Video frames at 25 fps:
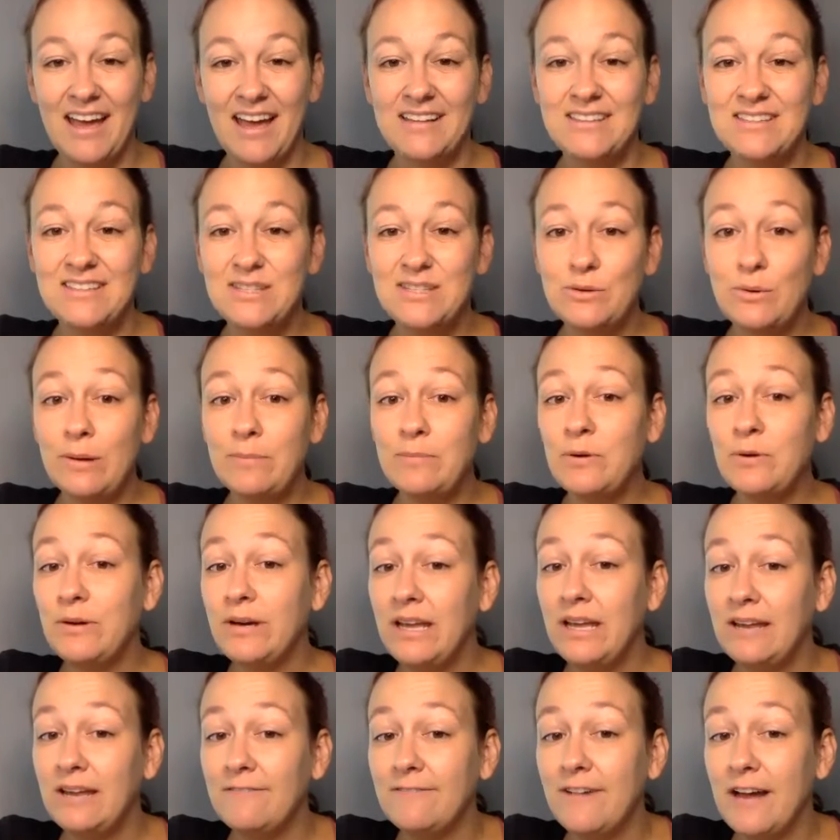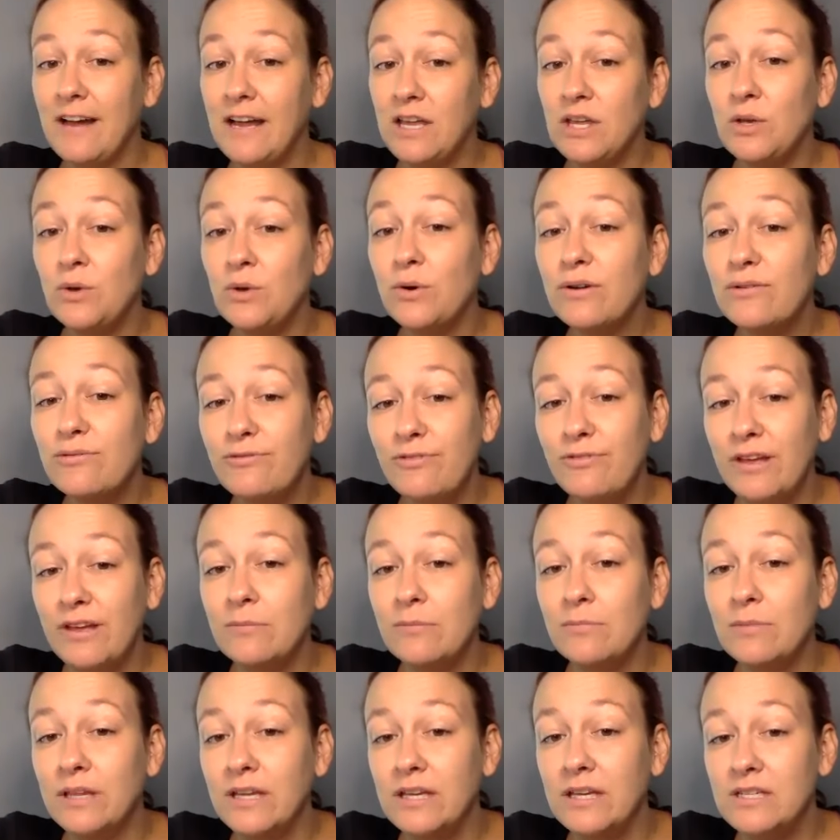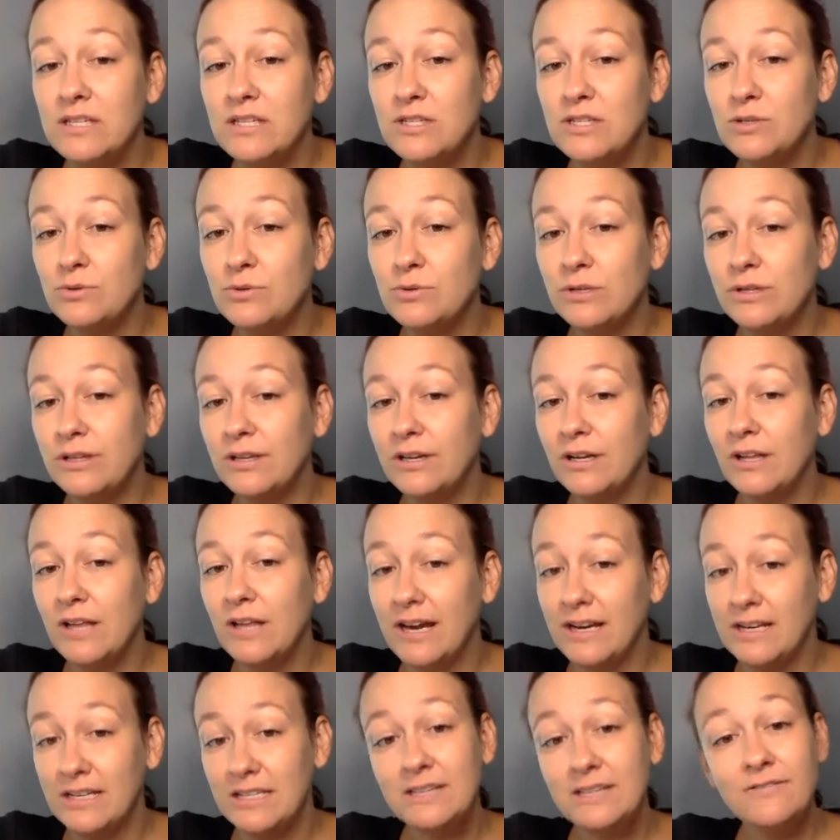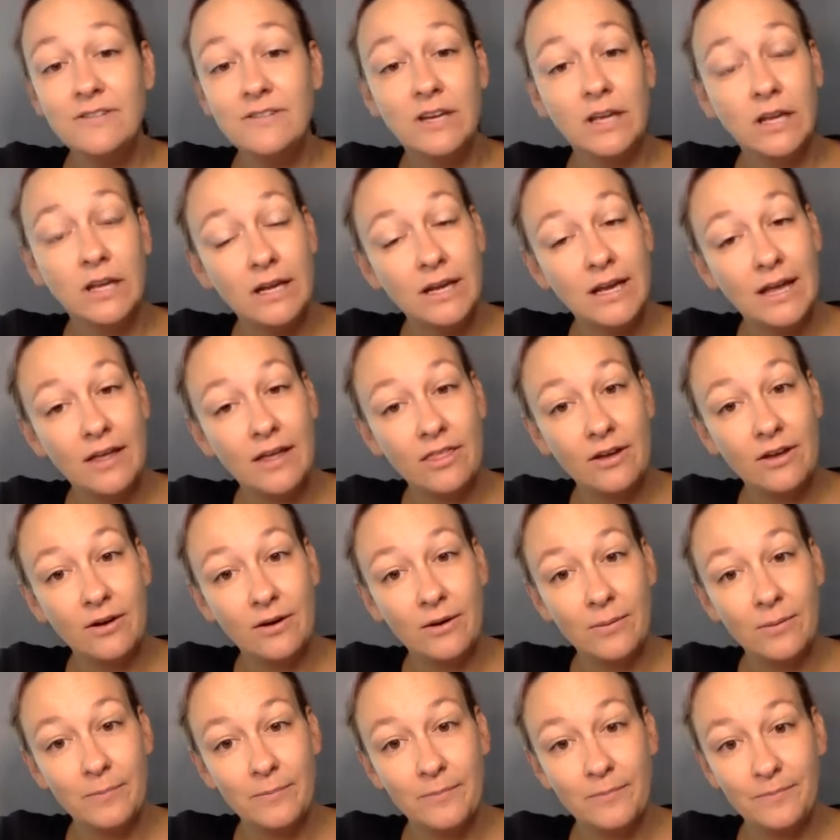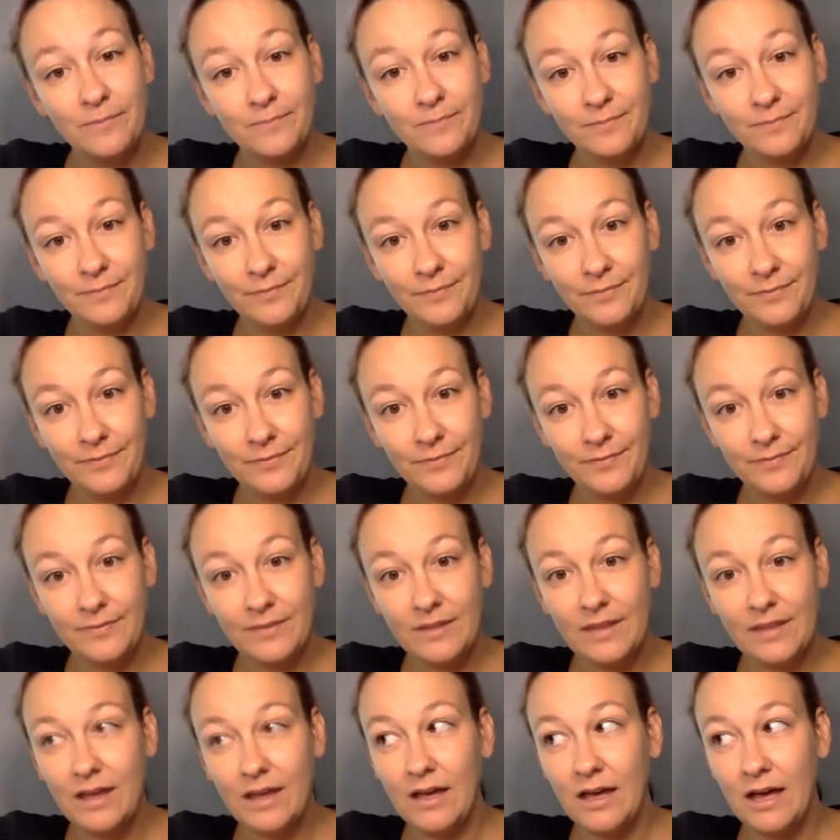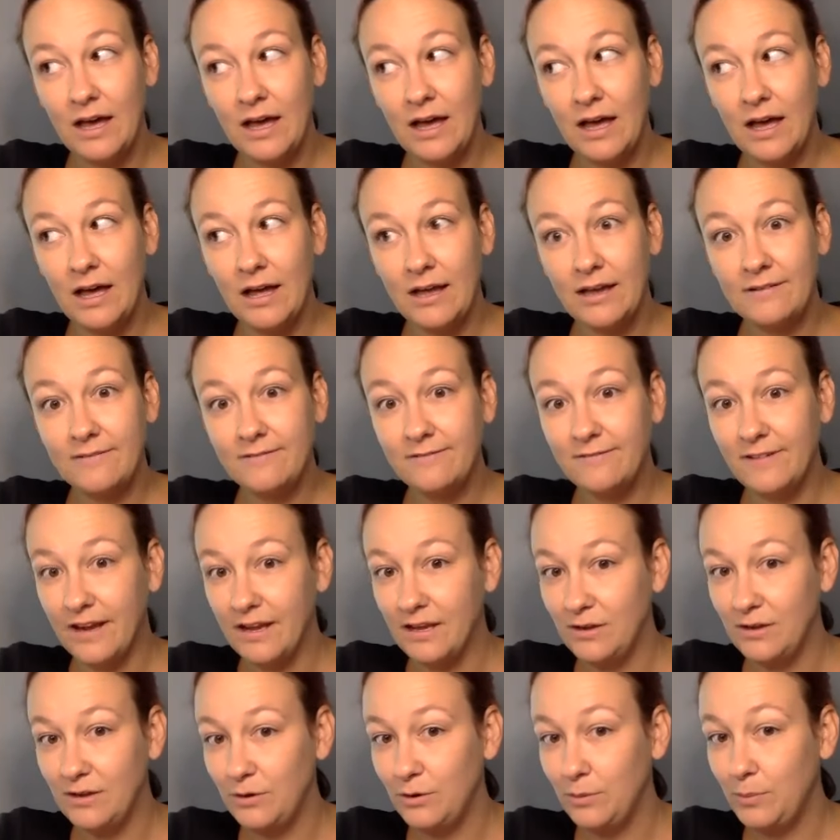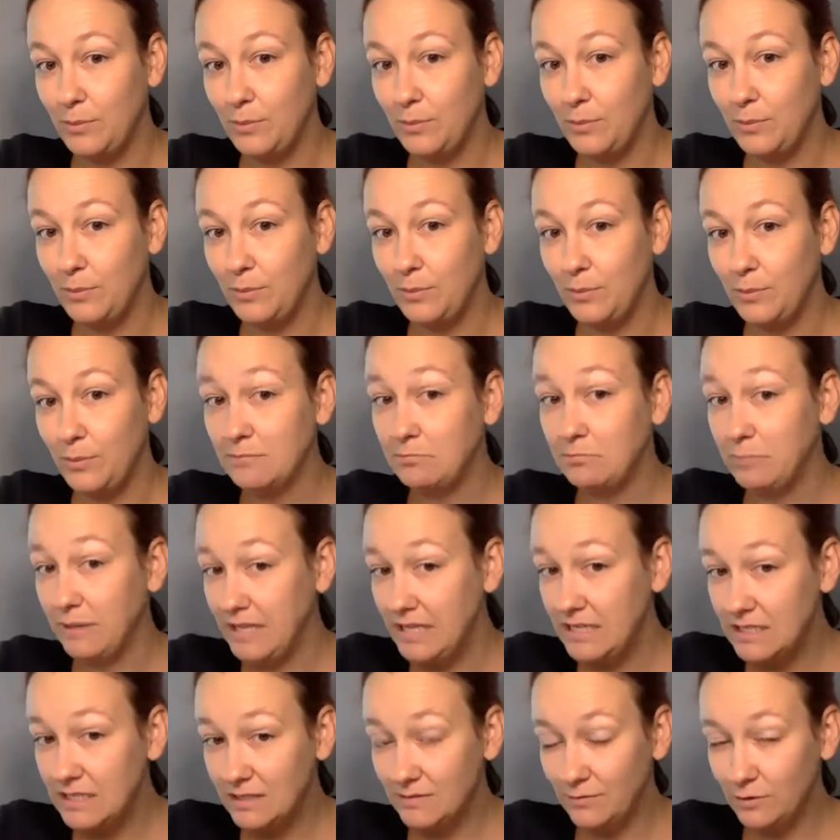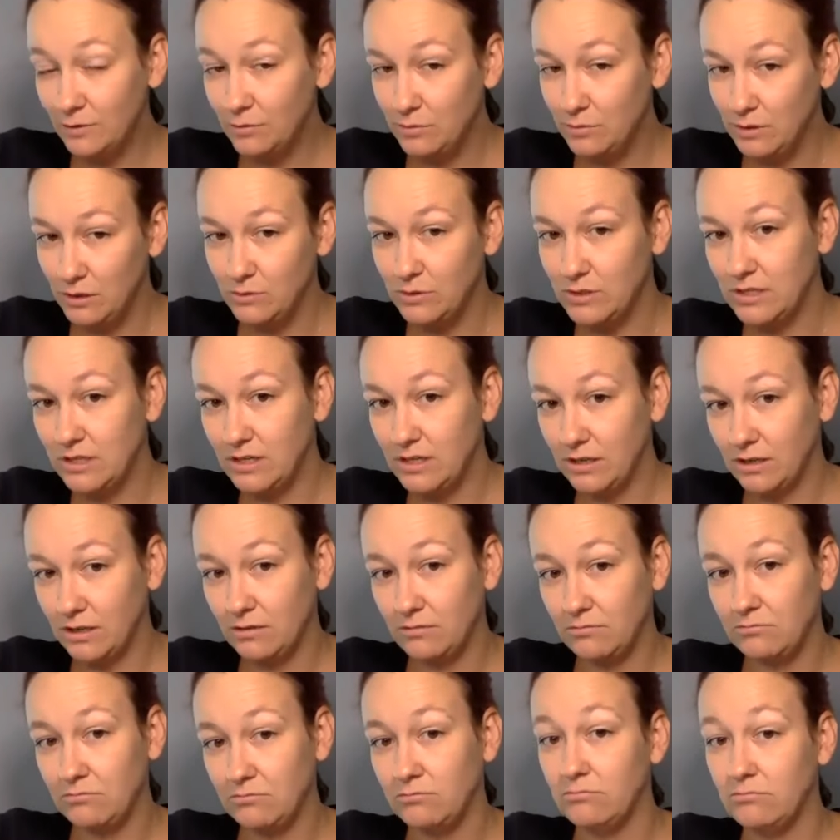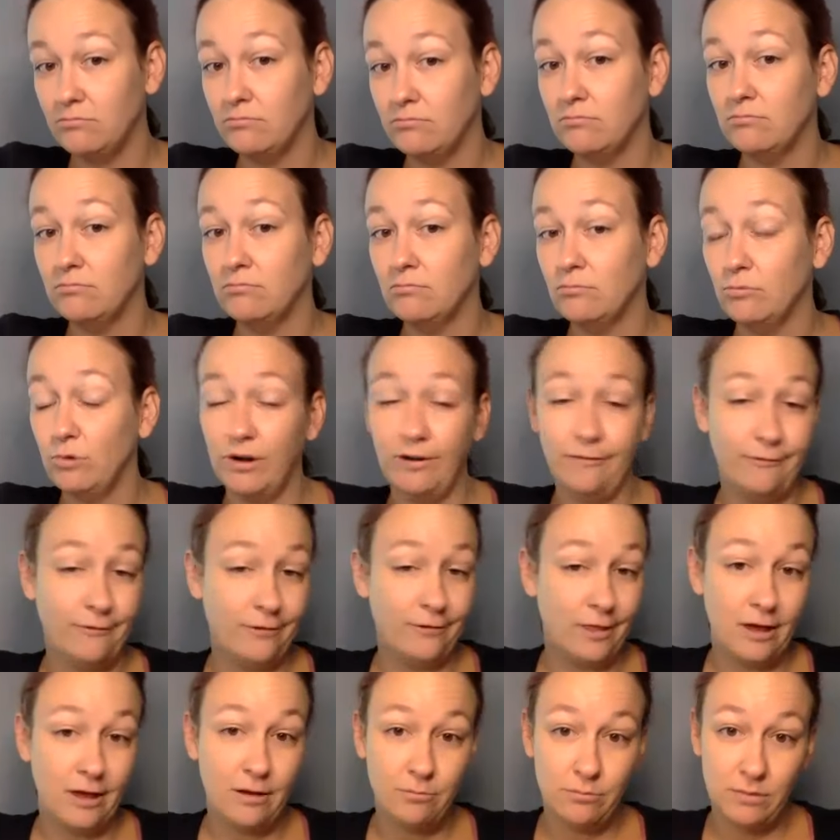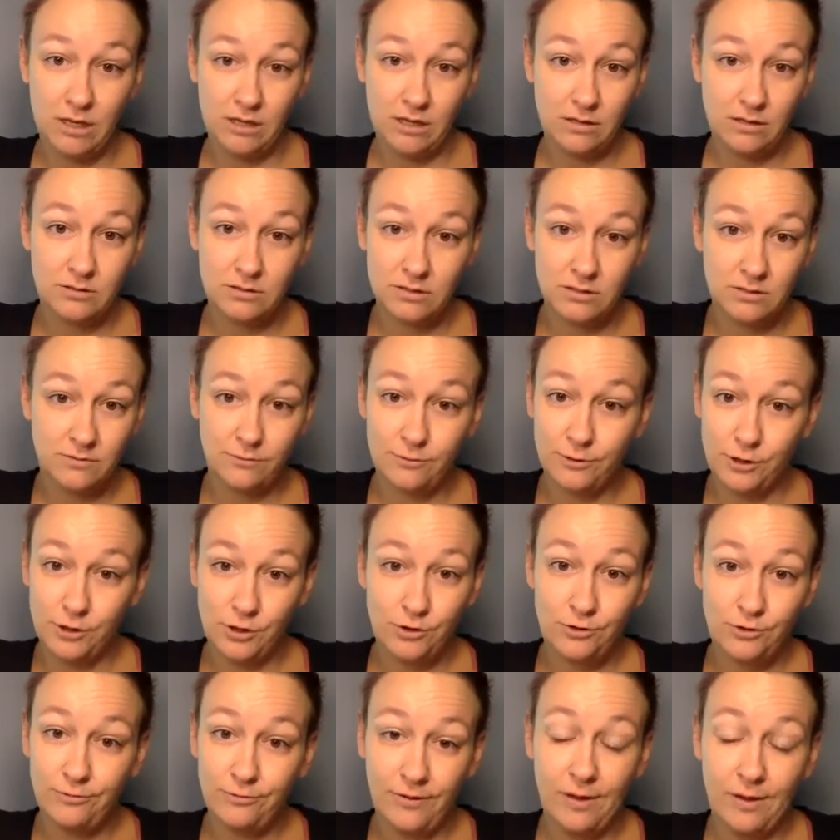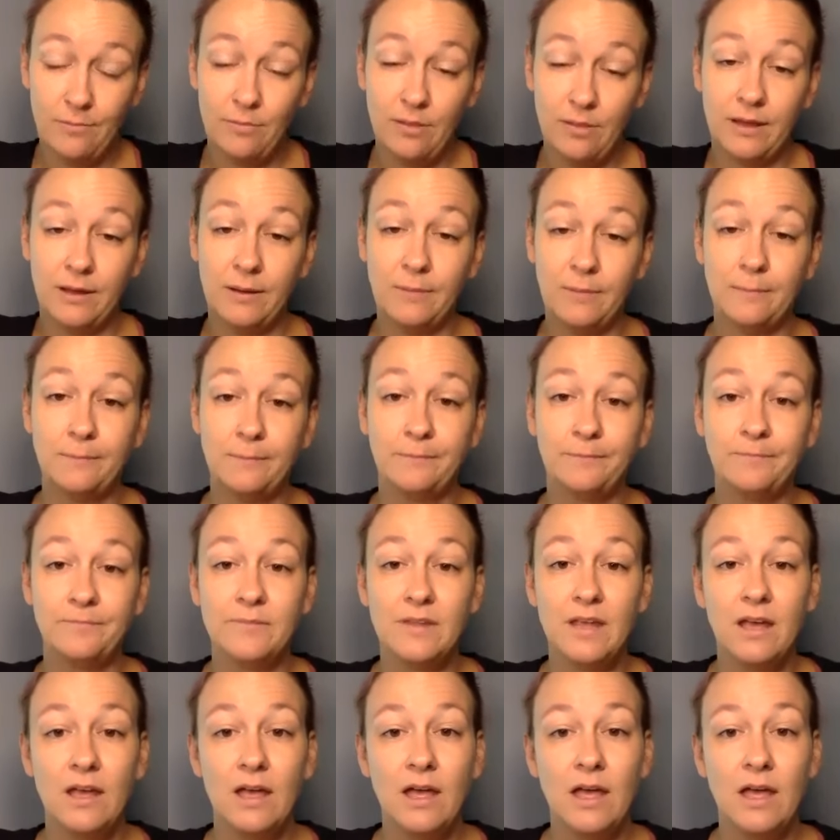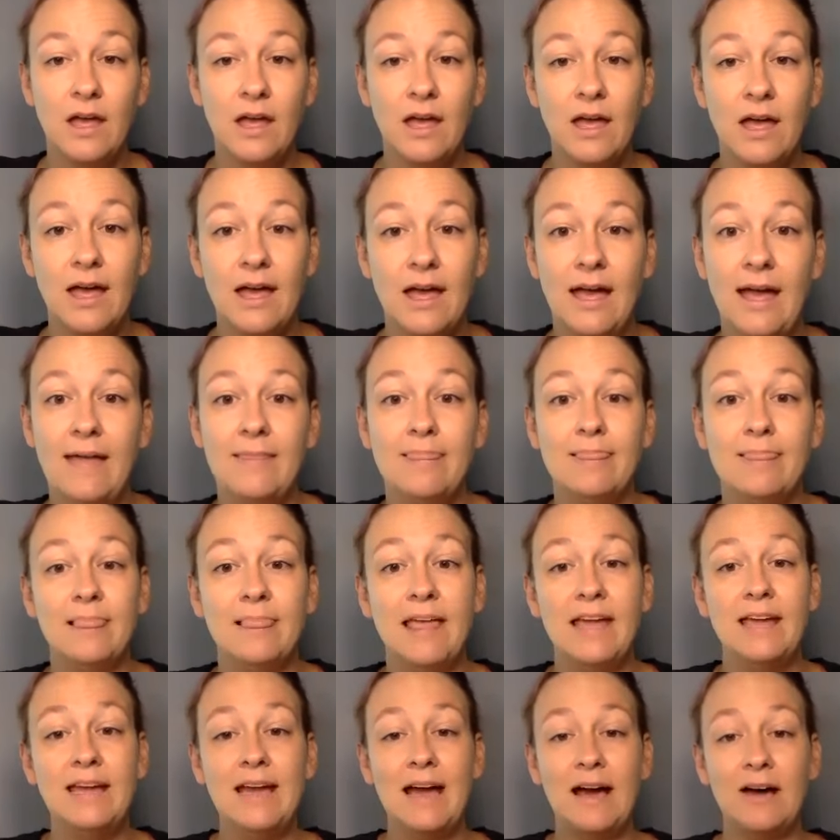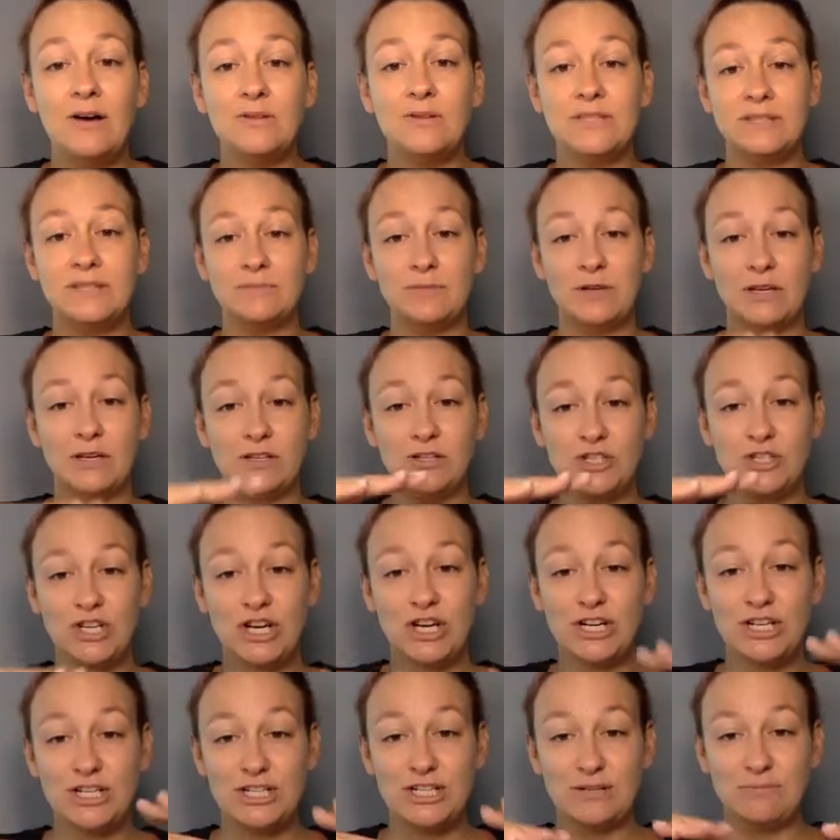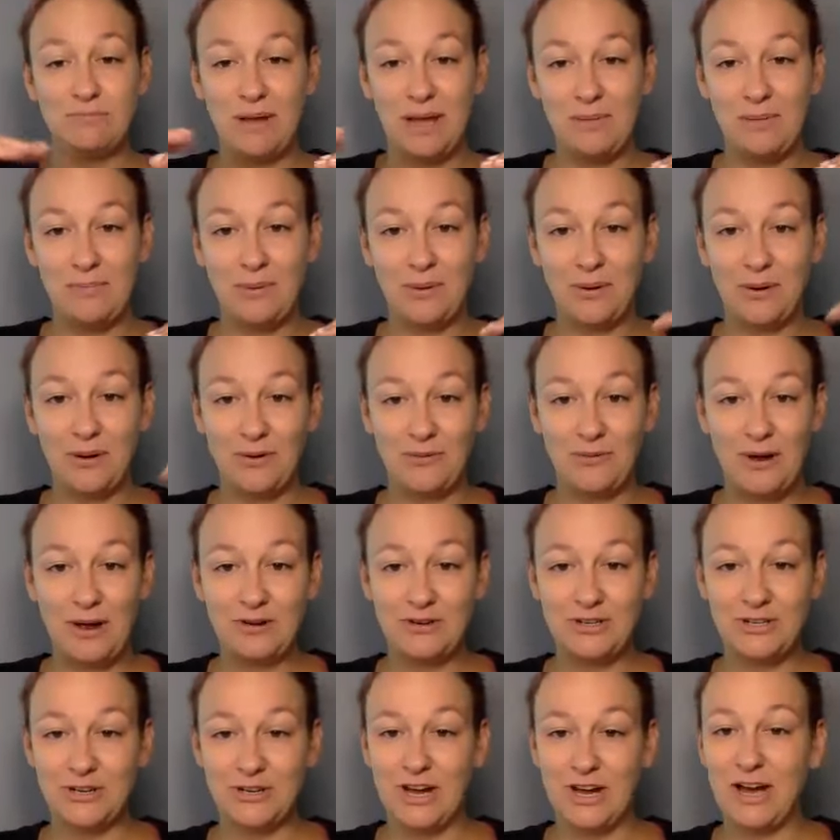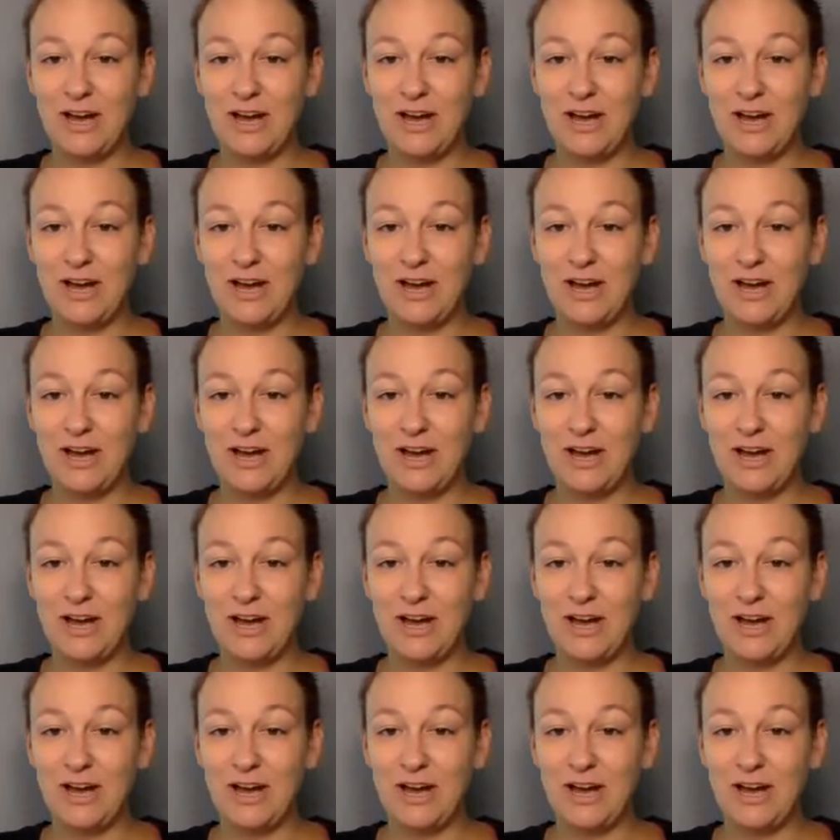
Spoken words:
And so I'm going to invite your family to do a little activity together. I invite you to put on some peaceful music, whatever that means for your family, and lay out some construction paper around your